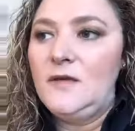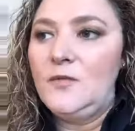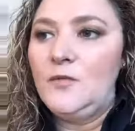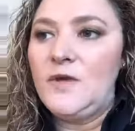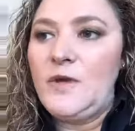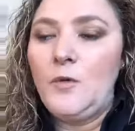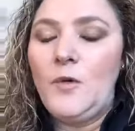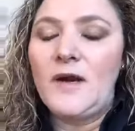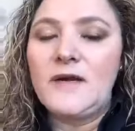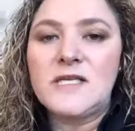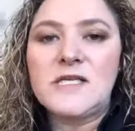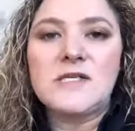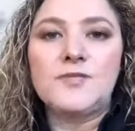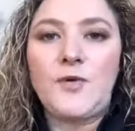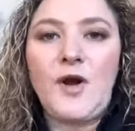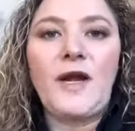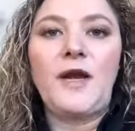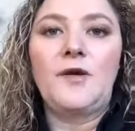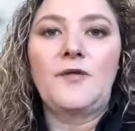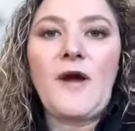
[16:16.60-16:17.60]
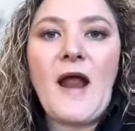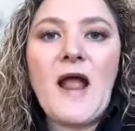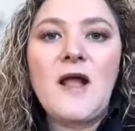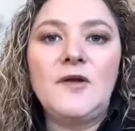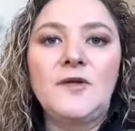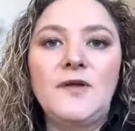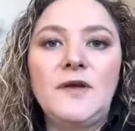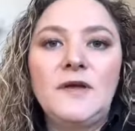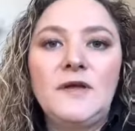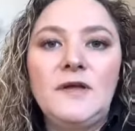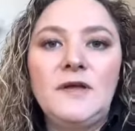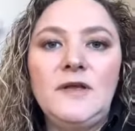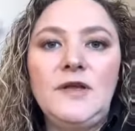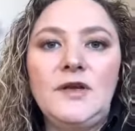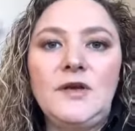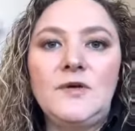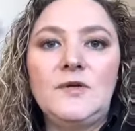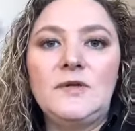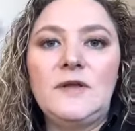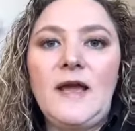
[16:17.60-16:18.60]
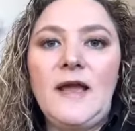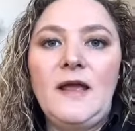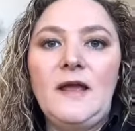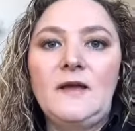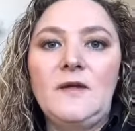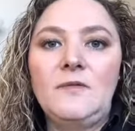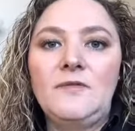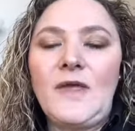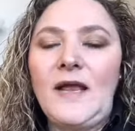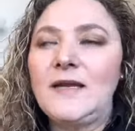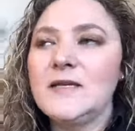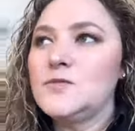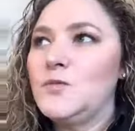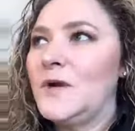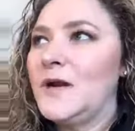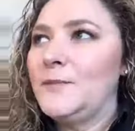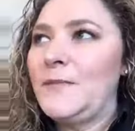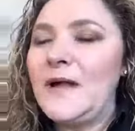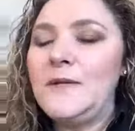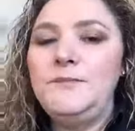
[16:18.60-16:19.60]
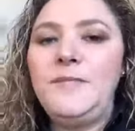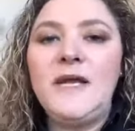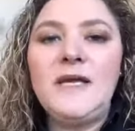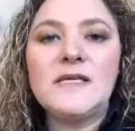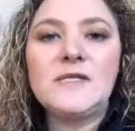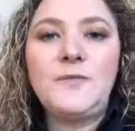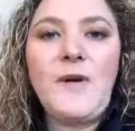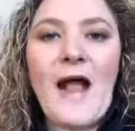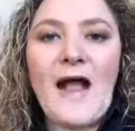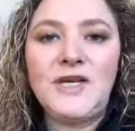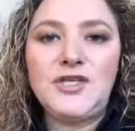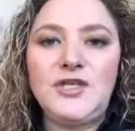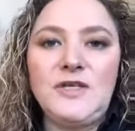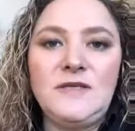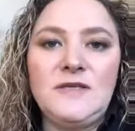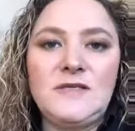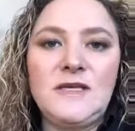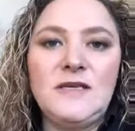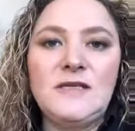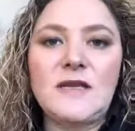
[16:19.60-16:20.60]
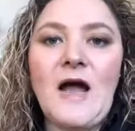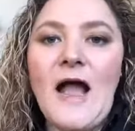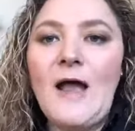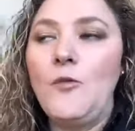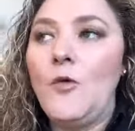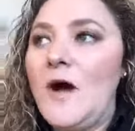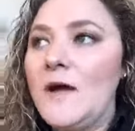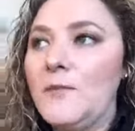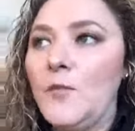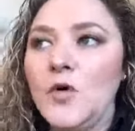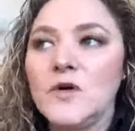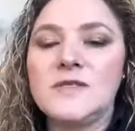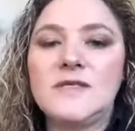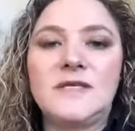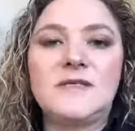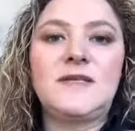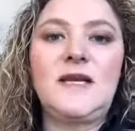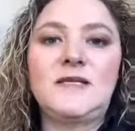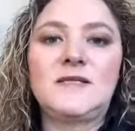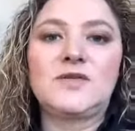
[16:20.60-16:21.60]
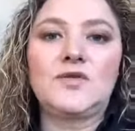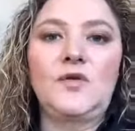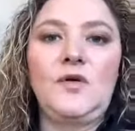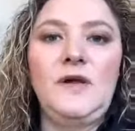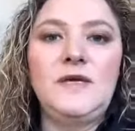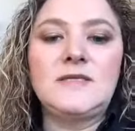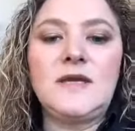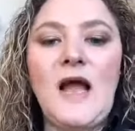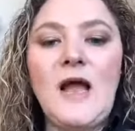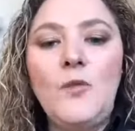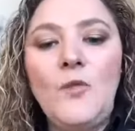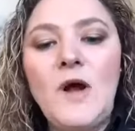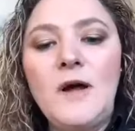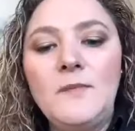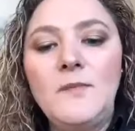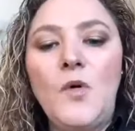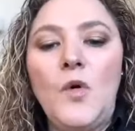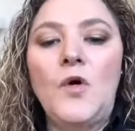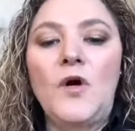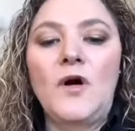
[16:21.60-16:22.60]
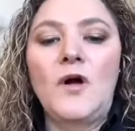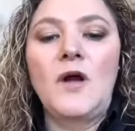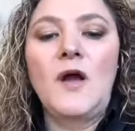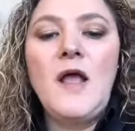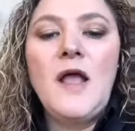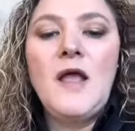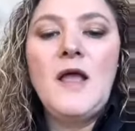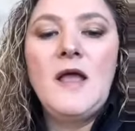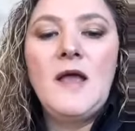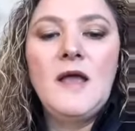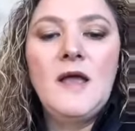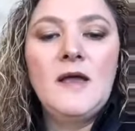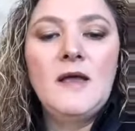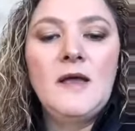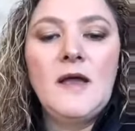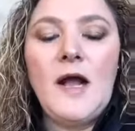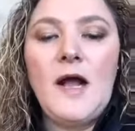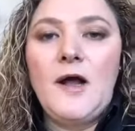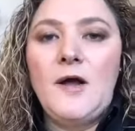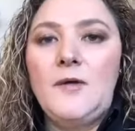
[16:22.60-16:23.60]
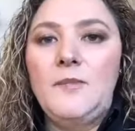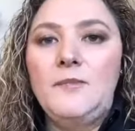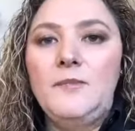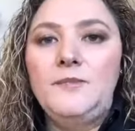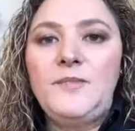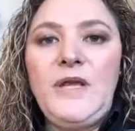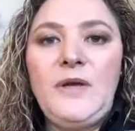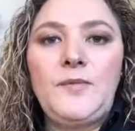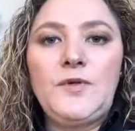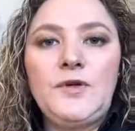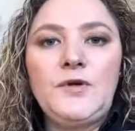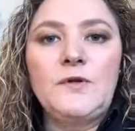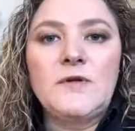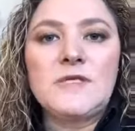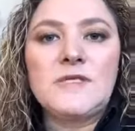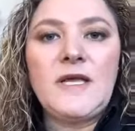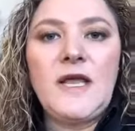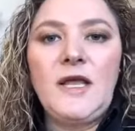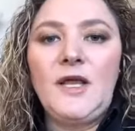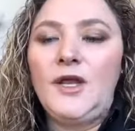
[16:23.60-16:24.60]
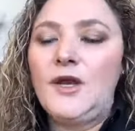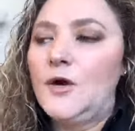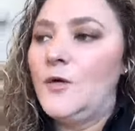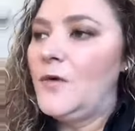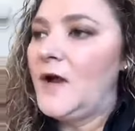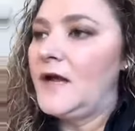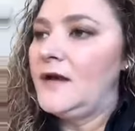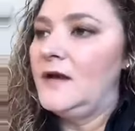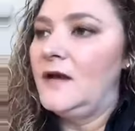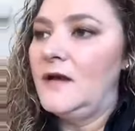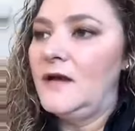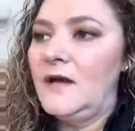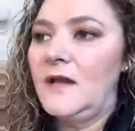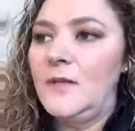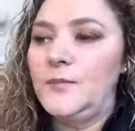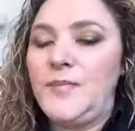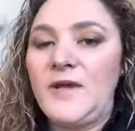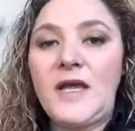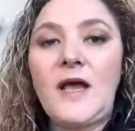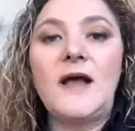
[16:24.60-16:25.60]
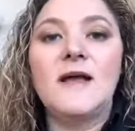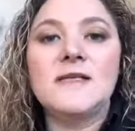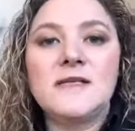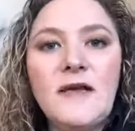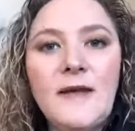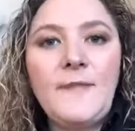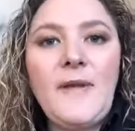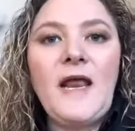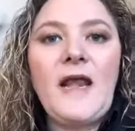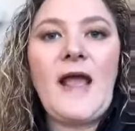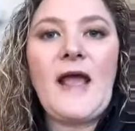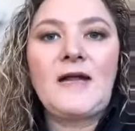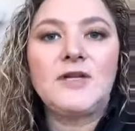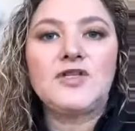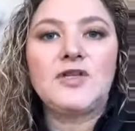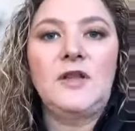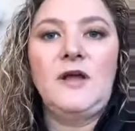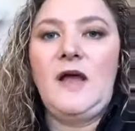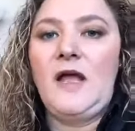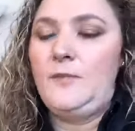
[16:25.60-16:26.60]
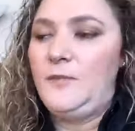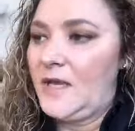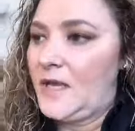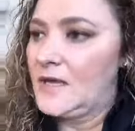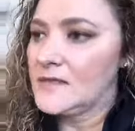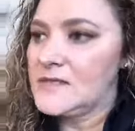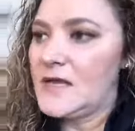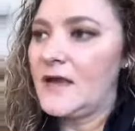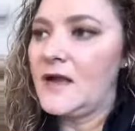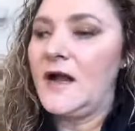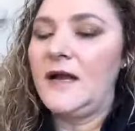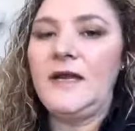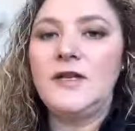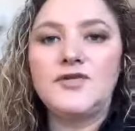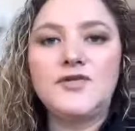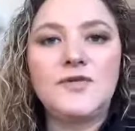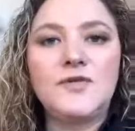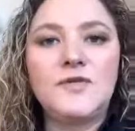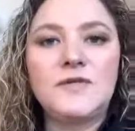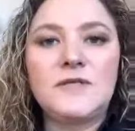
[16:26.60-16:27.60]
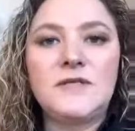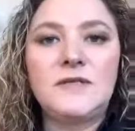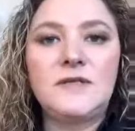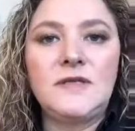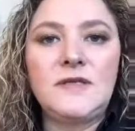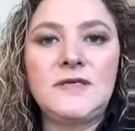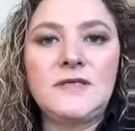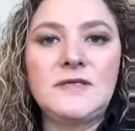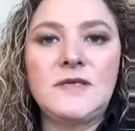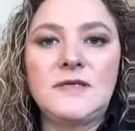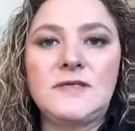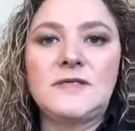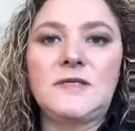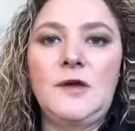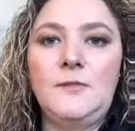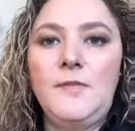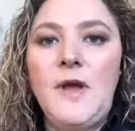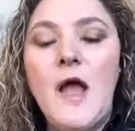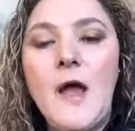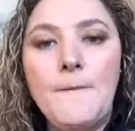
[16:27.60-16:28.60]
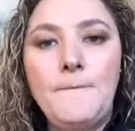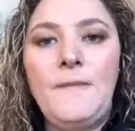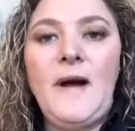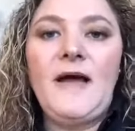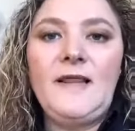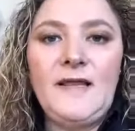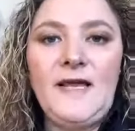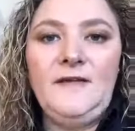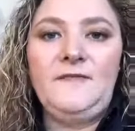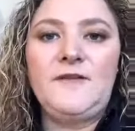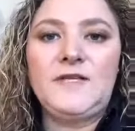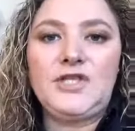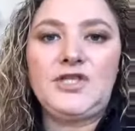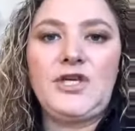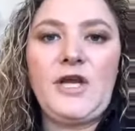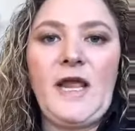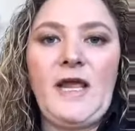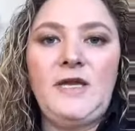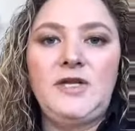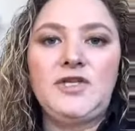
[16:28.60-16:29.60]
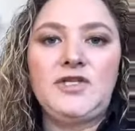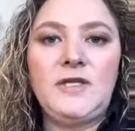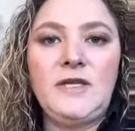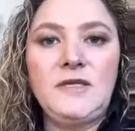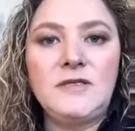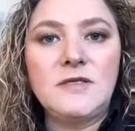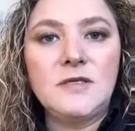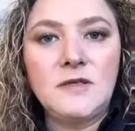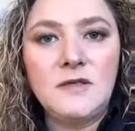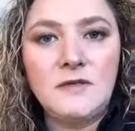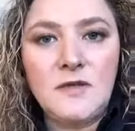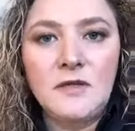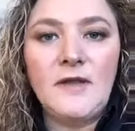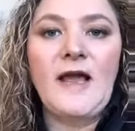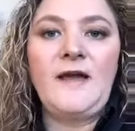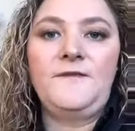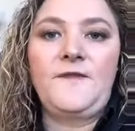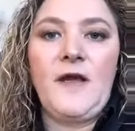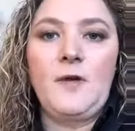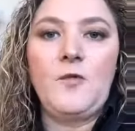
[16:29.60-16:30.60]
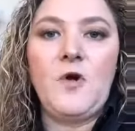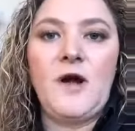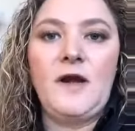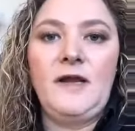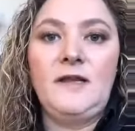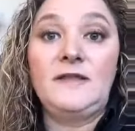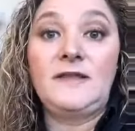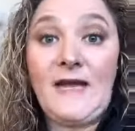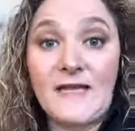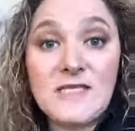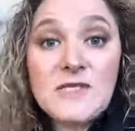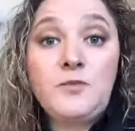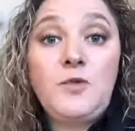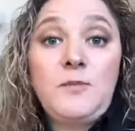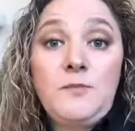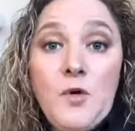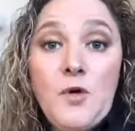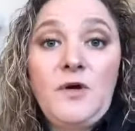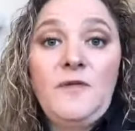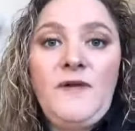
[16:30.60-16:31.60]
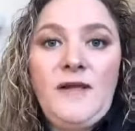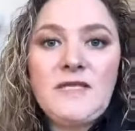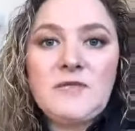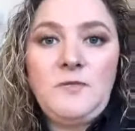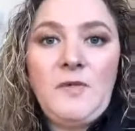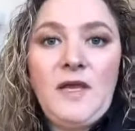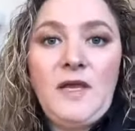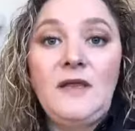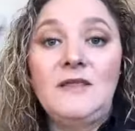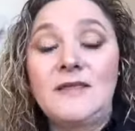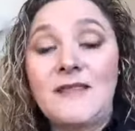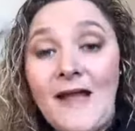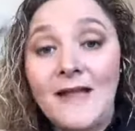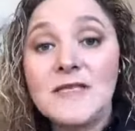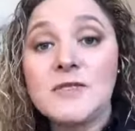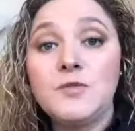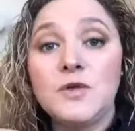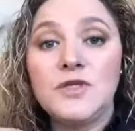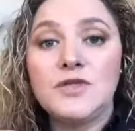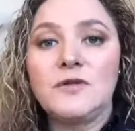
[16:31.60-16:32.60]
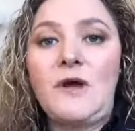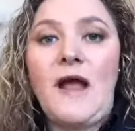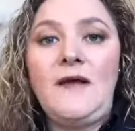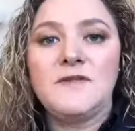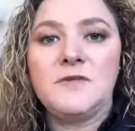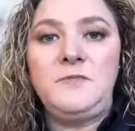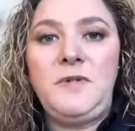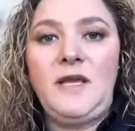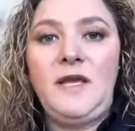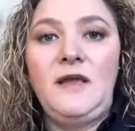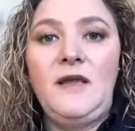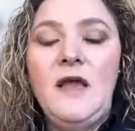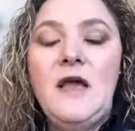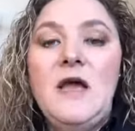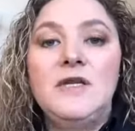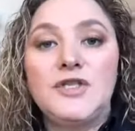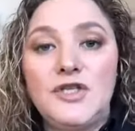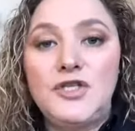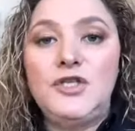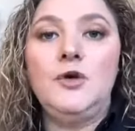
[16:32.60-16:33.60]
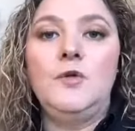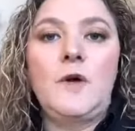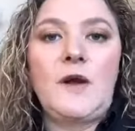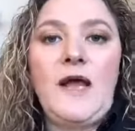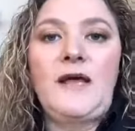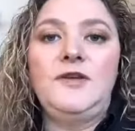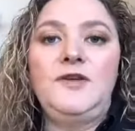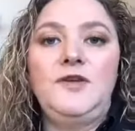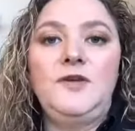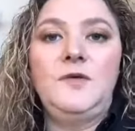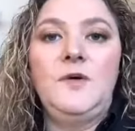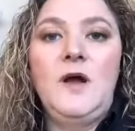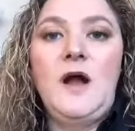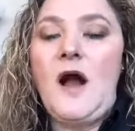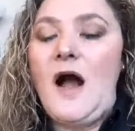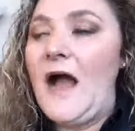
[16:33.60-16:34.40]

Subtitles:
we want to spread it around. Like, that is one of my biggest passions. Is I want more success stories. I want more people who are saying, you know what, because I met Angela and because I got introduced into this system, my life has changed into the life I wanted. That's what motivates me. That's what drives me to do what I do.